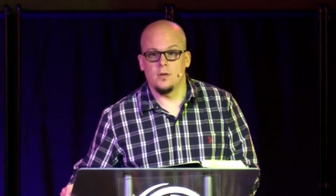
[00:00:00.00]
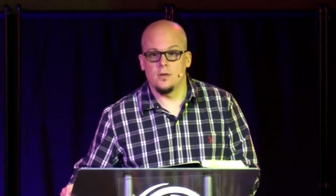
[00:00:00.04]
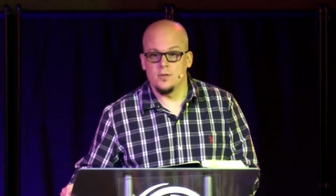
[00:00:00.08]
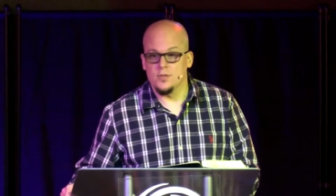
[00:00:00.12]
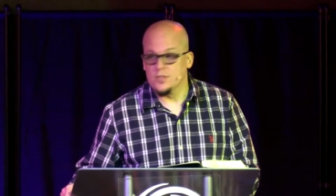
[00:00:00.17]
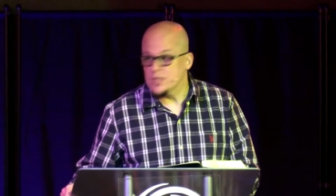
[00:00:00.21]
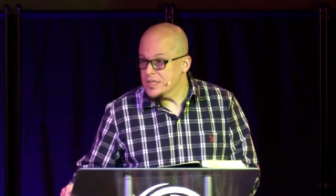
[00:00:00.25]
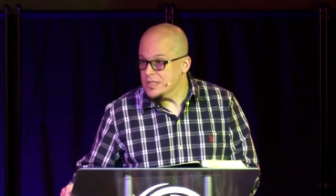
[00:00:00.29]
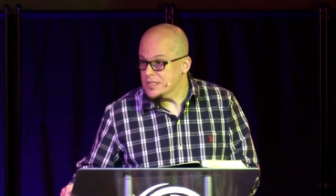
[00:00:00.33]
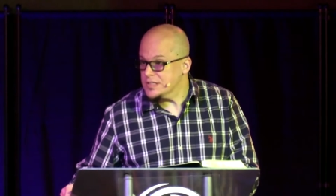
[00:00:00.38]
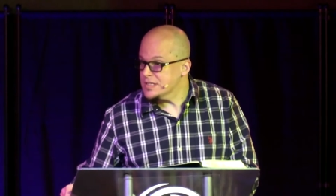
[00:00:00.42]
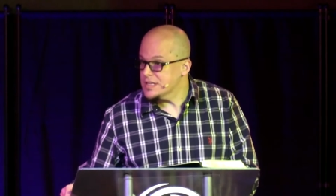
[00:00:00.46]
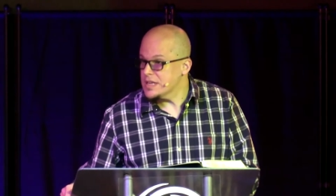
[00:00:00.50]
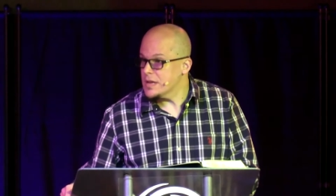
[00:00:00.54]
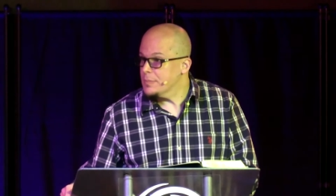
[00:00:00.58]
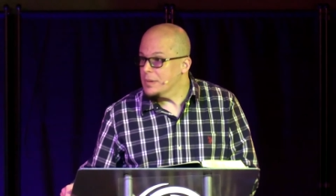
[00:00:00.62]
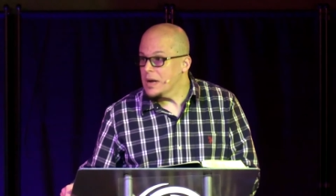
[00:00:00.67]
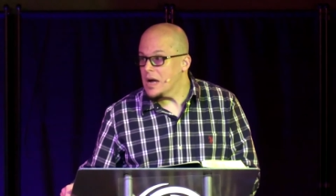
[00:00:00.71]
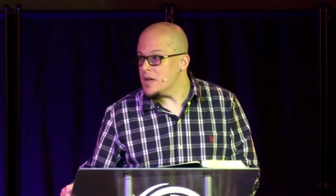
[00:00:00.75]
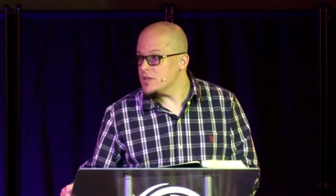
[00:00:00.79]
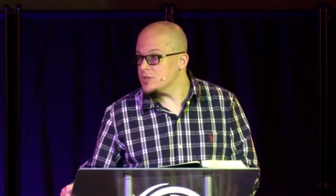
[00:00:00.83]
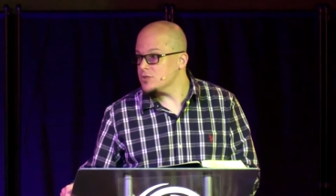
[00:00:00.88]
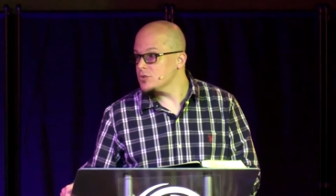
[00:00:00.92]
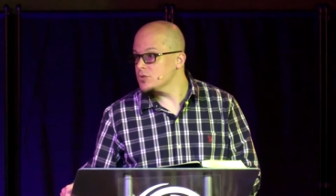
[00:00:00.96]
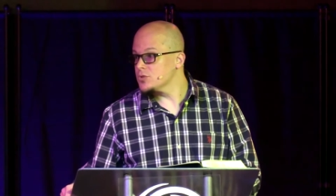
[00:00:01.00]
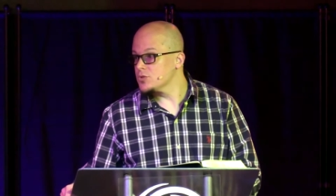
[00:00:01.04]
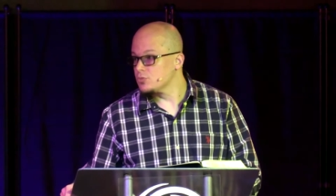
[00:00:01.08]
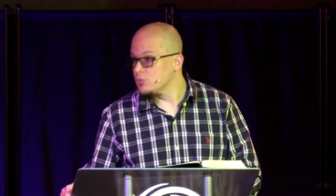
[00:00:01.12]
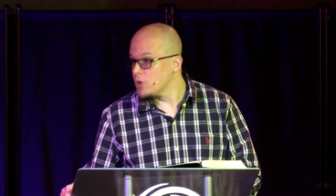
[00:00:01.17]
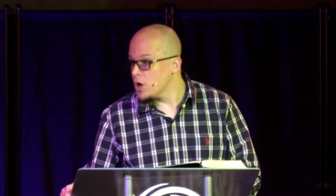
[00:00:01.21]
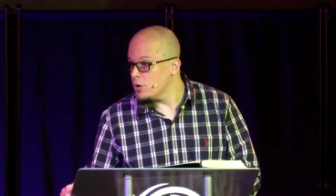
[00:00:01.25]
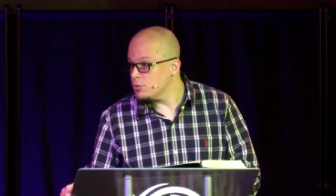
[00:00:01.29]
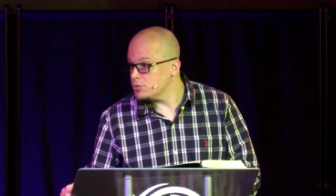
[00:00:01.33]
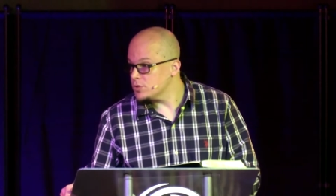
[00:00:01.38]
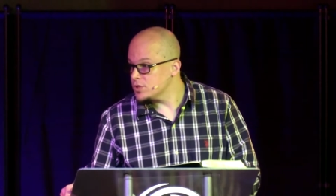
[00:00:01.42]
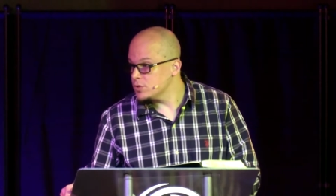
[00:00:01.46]
Since the apostles
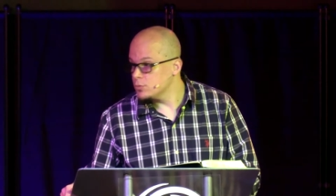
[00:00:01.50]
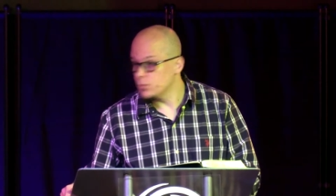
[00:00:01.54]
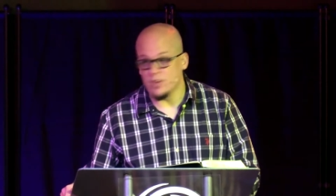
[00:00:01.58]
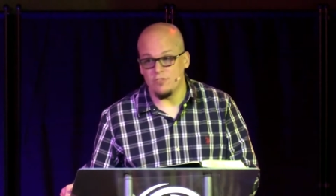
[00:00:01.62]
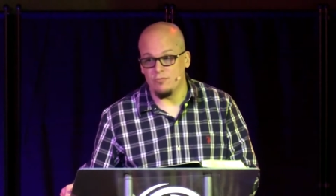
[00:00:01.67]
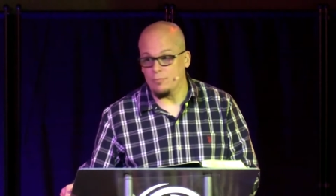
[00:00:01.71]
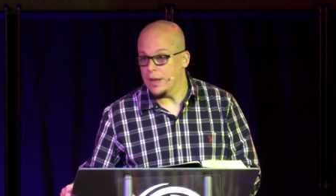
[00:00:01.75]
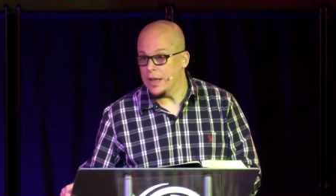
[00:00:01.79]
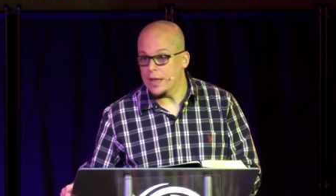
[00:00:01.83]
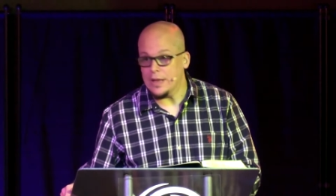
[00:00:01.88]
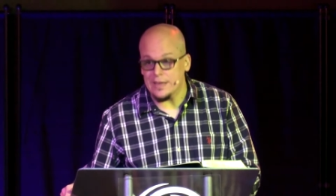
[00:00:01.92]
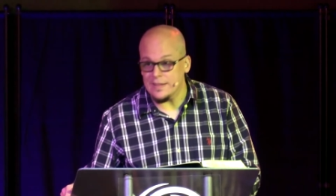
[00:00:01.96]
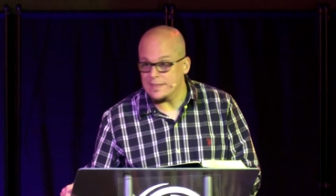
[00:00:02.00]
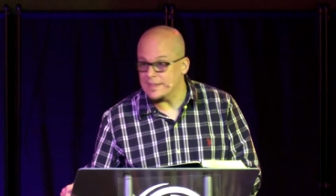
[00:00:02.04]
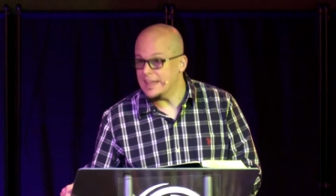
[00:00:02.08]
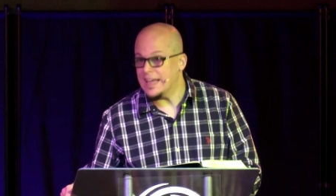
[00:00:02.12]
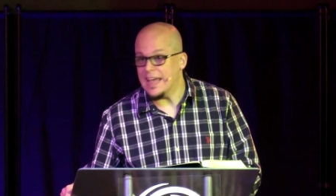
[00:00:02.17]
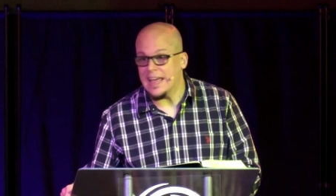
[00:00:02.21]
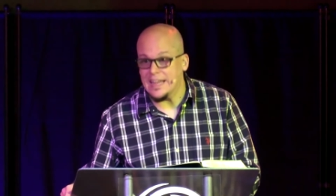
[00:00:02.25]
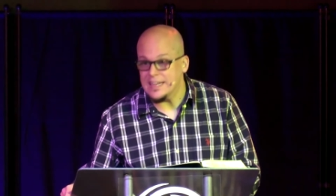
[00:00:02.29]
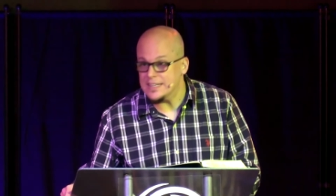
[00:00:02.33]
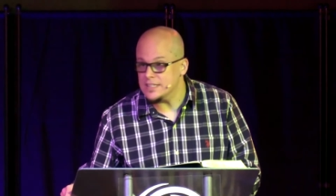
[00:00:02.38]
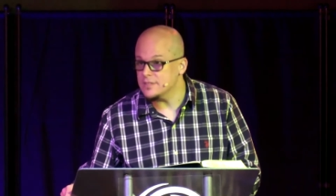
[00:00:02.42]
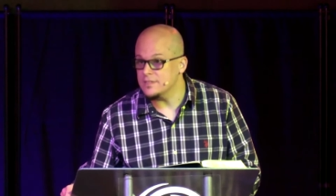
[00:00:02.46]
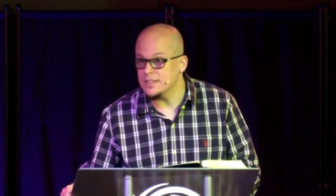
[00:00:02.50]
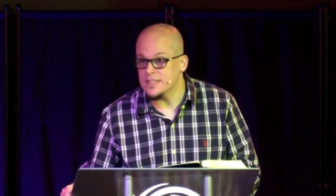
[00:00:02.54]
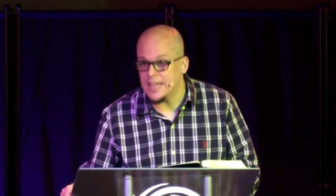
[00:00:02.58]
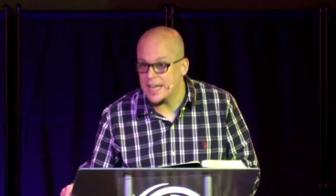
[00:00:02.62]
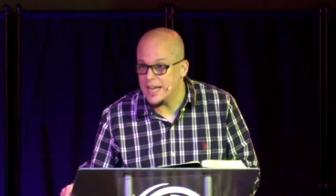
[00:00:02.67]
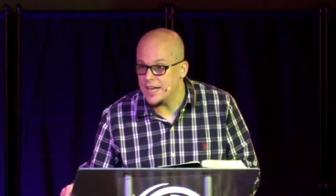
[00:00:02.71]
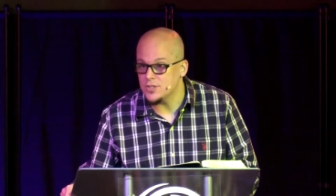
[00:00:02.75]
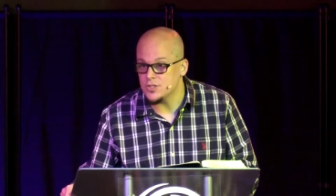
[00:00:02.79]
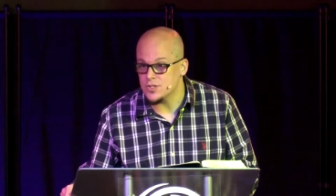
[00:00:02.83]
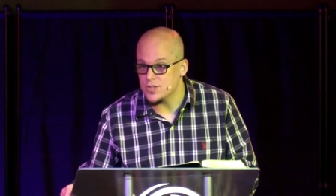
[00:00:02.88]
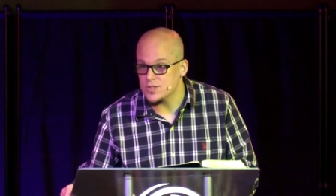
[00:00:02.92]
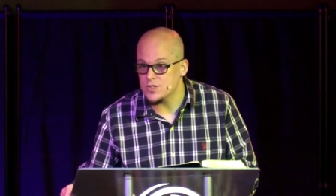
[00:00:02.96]
wrote, we've been in the end of the
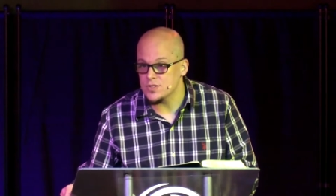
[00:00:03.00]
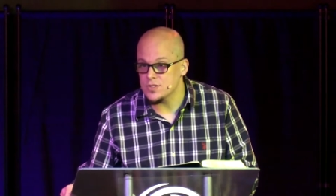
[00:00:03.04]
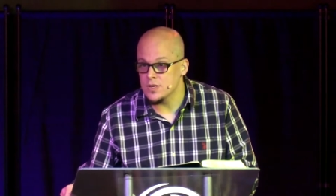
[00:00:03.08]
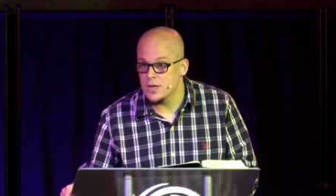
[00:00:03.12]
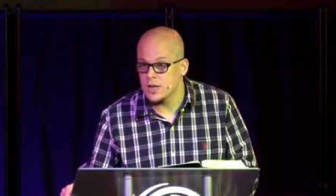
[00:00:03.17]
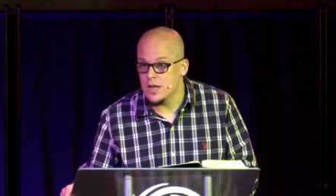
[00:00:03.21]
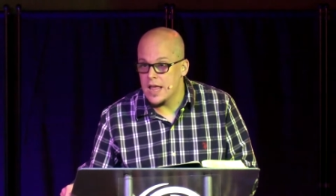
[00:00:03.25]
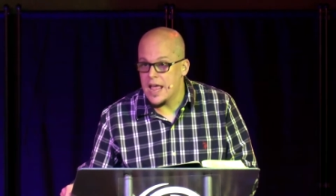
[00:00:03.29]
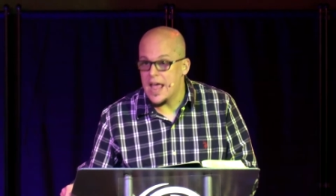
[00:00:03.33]
ages,